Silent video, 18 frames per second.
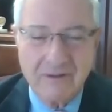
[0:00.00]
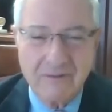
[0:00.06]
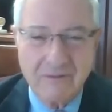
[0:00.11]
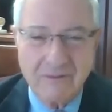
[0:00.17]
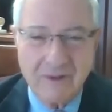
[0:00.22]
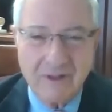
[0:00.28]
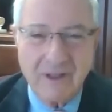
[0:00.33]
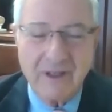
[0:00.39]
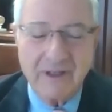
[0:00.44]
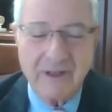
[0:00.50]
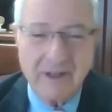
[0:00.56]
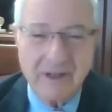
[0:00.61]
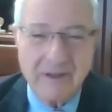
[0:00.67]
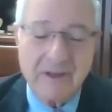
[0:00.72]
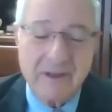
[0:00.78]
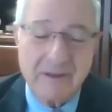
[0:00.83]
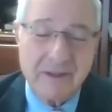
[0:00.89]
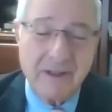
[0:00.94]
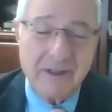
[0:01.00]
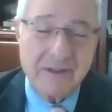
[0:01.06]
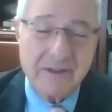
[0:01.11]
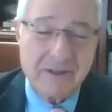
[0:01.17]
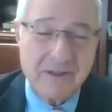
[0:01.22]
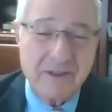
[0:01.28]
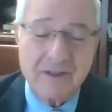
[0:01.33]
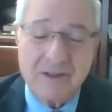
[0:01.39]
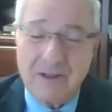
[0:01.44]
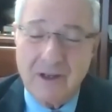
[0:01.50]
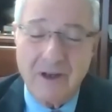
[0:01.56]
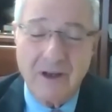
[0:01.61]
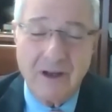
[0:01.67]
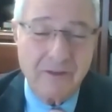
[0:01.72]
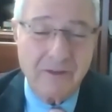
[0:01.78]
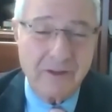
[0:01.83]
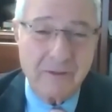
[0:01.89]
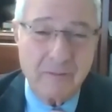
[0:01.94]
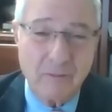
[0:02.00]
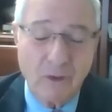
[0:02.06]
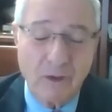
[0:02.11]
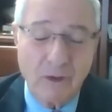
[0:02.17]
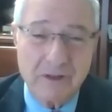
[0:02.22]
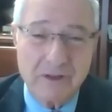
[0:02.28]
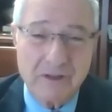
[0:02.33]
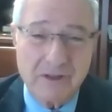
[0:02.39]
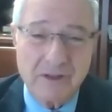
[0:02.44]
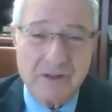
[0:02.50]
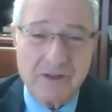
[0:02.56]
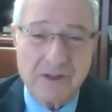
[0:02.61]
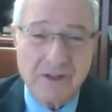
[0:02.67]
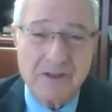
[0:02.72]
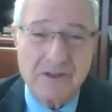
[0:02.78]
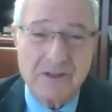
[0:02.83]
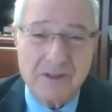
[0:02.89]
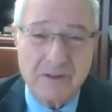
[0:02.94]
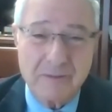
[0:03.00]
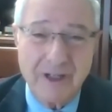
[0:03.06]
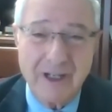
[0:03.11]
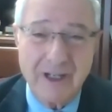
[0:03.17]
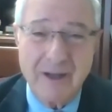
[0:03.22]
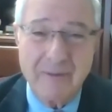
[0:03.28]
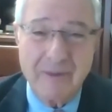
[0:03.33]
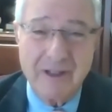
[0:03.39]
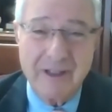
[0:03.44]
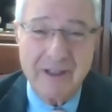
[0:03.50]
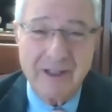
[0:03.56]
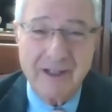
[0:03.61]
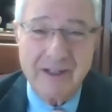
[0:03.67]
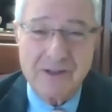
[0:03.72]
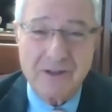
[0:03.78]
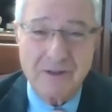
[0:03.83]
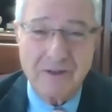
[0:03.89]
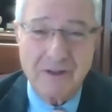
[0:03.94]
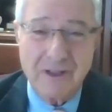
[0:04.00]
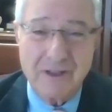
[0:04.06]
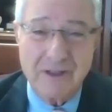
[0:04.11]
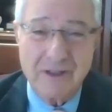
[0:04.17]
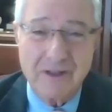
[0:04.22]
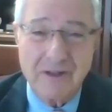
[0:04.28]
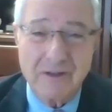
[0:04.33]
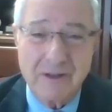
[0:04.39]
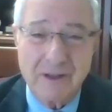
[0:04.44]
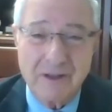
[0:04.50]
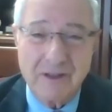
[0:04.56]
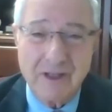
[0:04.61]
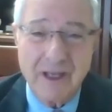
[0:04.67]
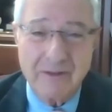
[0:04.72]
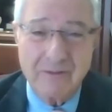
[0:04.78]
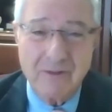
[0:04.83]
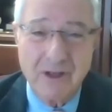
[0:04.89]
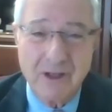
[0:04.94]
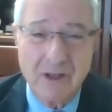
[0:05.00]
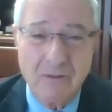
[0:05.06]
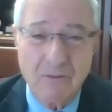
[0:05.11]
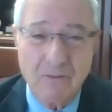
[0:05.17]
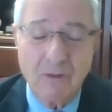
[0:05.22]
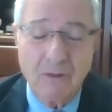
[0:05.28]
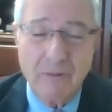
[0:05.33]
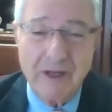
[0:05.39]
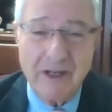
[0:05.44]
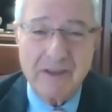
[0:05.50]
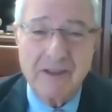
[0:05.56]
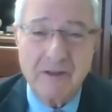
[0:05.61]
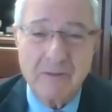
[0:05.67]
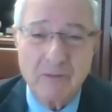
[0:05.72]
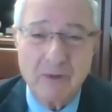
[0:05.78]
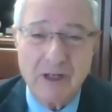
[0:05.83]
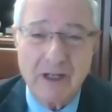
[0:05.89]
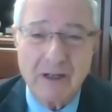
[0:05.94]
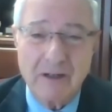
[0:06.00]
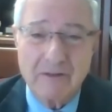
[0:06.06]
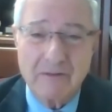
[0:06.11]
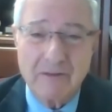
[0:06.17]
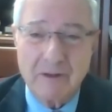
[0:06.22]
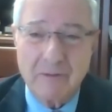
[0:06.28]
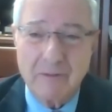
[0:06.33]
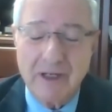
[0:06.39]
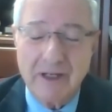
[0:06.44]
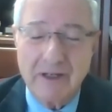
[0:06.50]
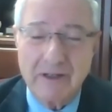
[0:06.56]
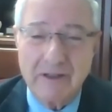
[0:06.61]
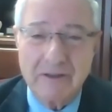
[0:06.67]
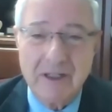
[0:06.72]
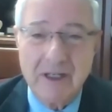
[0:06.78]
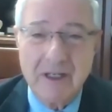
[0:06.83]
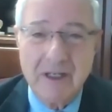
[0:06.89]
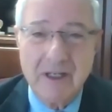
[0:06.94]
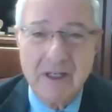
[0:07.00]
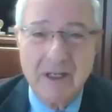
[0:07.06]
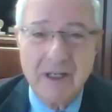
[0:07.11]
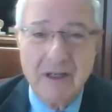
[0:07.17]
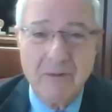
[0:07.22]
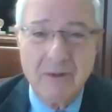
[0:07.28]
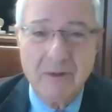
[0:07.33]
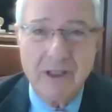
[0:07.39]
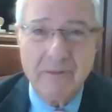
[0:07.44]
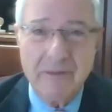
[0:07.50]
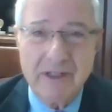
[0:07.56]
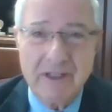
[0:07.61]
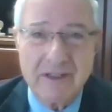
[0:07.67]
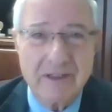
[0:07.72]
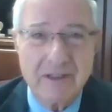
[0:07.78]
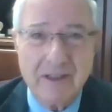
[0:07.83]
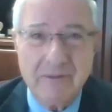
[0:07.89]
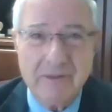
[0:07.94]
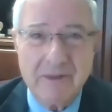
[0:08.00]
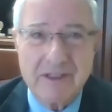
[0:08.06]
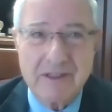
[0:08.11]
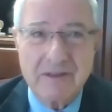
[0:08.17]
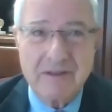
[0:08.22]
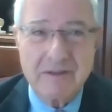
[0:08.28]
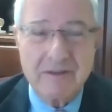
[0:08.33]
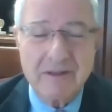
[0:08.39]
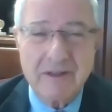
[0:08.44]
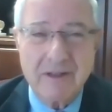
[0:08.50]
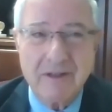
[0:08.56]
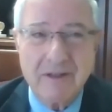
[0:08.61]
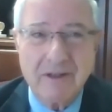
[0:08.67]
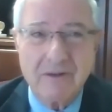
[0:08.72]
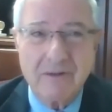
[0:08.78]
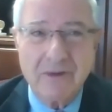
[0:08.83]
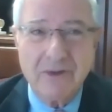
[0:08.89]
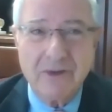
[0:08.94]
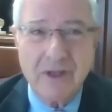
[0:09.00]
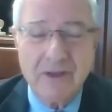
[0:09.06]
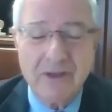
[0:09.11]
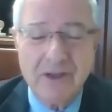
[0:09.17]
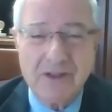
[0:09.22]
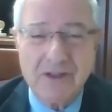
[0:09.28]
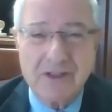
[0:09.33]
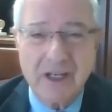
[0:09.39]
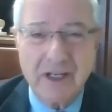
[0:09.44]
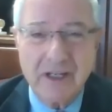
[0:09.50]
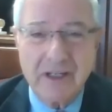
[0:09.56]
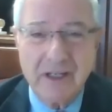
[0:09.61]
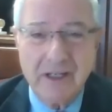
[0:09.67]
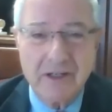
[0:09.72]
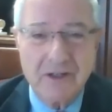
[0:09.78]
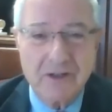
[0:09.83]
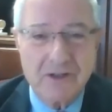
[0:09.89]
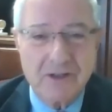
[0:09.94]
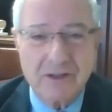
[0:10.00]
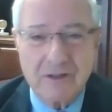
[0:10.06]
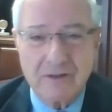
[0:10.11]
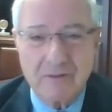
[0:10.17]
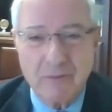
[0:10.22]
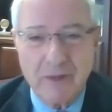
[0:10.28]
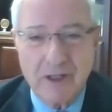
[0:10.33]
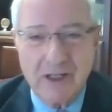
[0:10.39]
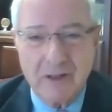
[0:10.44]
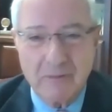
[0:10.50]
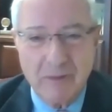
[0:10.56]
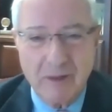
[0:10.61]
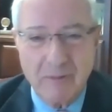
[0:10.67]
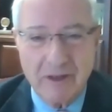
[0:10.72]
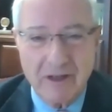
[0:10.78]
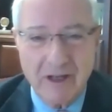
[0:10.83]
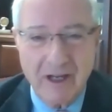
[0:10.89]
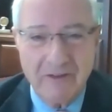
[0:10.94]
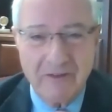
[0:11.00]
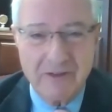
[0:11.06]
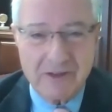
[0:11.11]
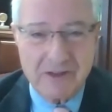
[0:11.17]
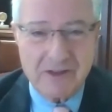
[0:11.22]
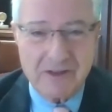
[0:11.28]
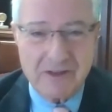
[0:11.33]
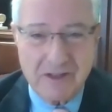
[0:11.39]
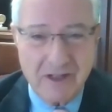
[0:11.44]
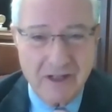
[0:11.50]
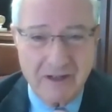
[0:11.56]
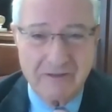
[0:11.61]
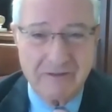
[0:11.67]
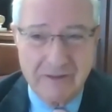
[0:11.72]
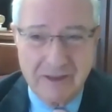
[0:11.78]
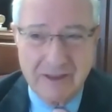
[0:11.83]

Well, I think that's awfully important to the citizens of Miami, and I certainly know that that will make them proud of their mayor. Well, let me, in this day and age, being in public office is tough.